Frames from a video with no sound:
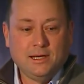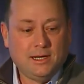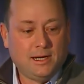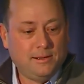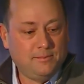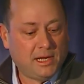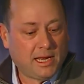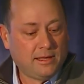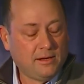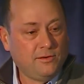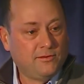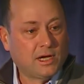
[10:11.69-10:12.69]
But I
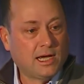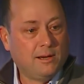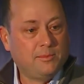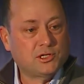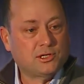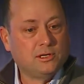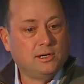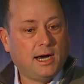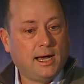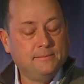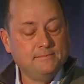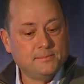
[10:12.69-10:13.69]
think we've accomplished a
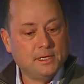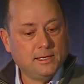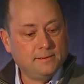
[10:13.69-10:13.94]
lot.